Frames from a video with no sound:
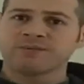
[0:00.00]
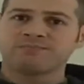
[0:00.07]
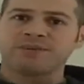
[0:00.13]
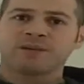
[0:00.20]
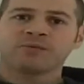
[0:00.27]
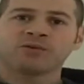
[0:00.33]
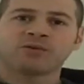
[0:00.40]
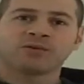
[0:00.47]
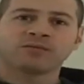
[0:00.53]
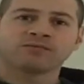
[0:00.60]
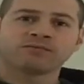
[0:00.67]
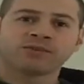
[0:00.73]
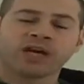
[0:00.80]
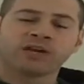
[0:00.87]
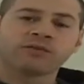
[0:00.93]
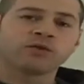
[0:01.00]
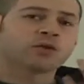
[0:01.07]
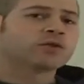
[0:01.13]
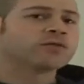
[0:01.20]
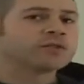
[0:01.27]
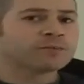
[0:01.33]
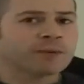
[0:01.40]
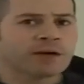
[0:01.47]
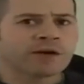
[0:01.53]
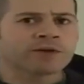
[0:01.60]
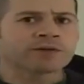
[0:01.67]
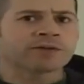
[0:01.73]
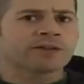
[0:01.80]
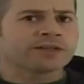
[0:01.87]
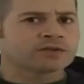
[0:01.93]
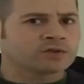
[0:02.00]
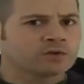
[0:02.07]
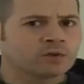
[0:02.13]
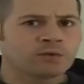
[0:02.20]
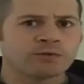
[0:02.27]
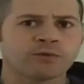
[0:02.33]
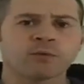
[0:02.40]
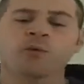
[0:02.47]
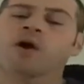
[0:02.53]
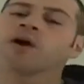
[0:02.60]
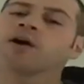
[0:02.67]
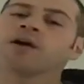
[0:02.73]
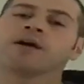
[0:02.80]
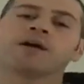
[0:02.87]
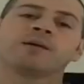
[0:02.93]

maybe you're kind of a nervous parent, that's cool if you are.